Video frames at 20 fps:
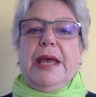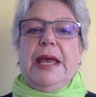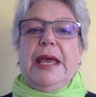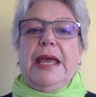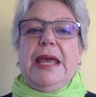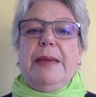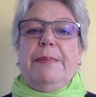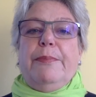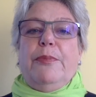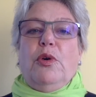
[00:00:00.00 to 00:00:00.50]

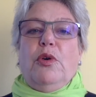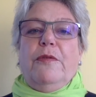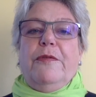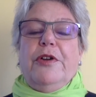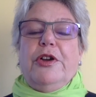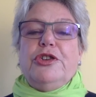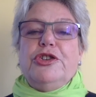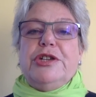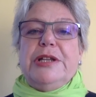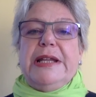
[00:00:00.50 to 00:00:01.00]
hip, or
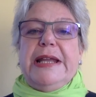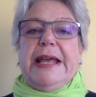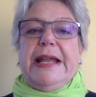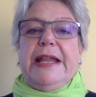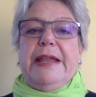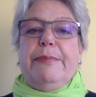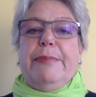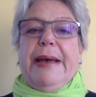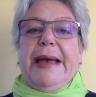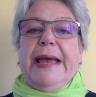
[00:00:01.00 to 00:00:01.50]
virtually
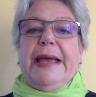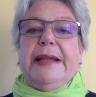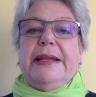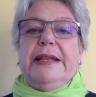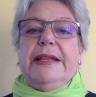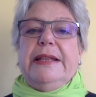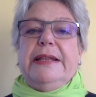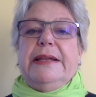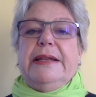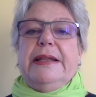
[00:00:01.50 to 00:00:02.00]
any pain
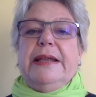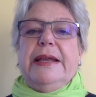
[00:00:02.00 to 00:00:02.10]
in